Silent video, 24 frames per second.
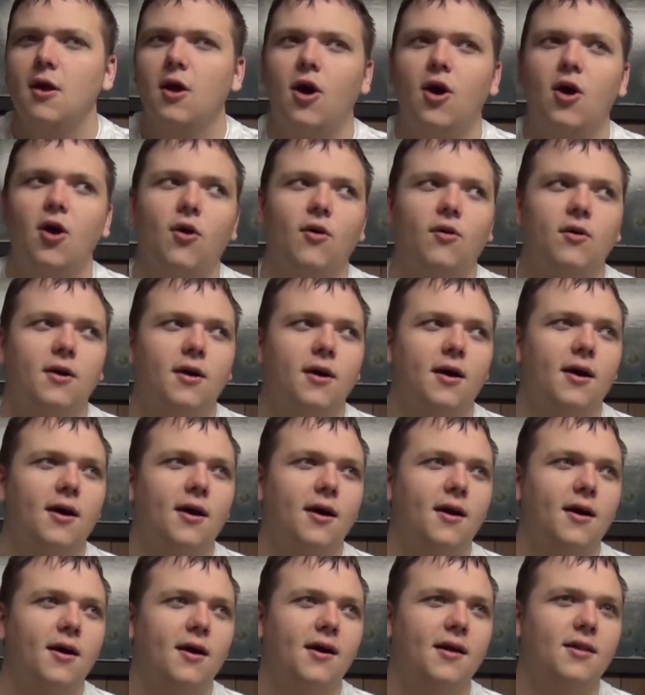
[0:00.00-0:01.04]
Oh,
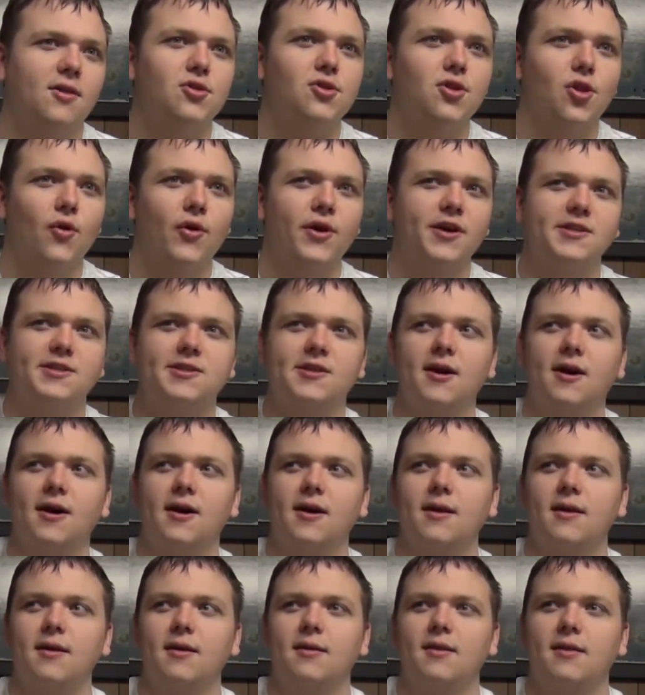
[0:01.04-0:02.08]
Lloyd's
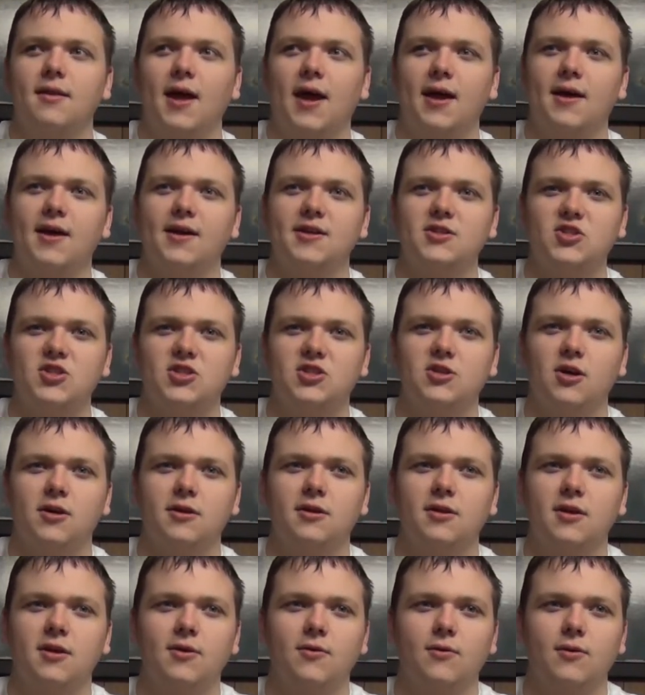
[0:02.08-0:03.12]
gun. That got
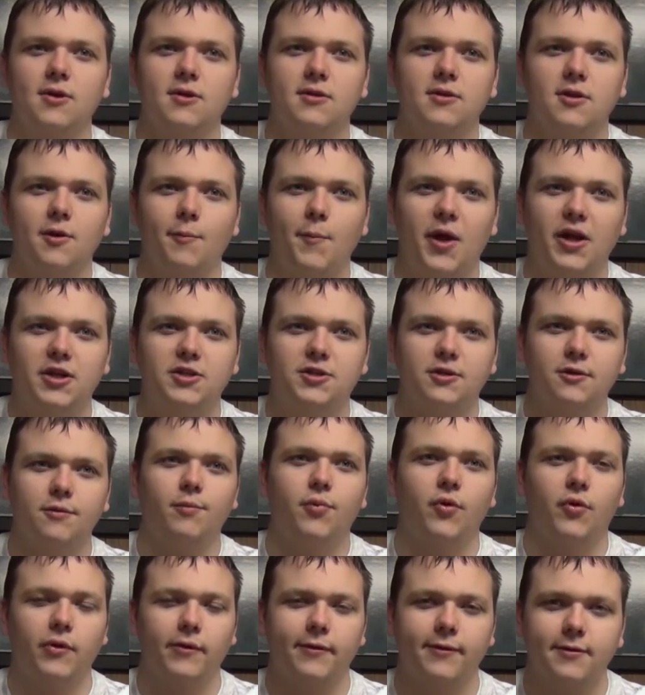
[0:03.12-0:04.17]
sucked into a dimensional
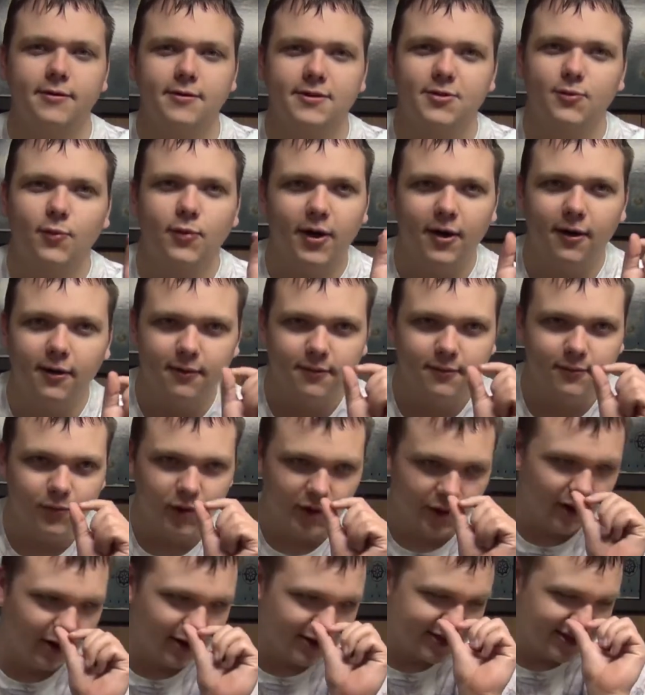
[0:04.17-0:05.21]
portal as well. We
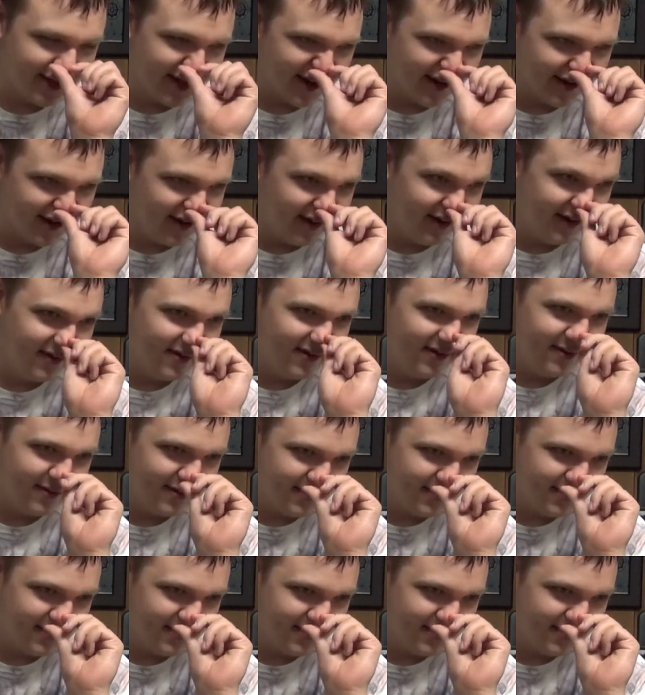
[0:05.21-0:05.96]
lost that gun.